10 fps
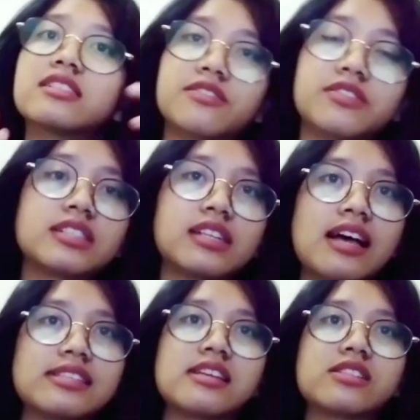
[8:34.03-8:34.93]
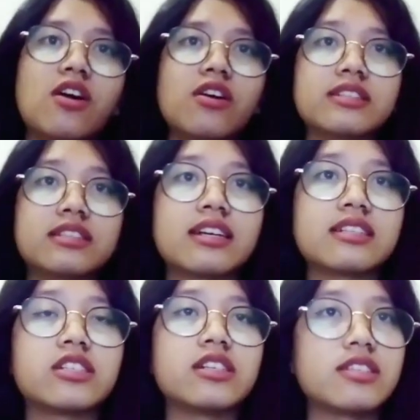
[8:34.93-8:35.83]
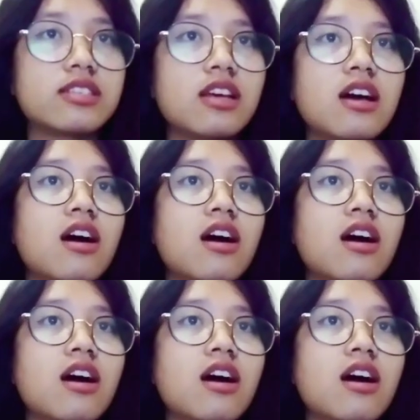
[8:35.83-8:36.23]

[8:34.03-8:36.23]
different classes or declinations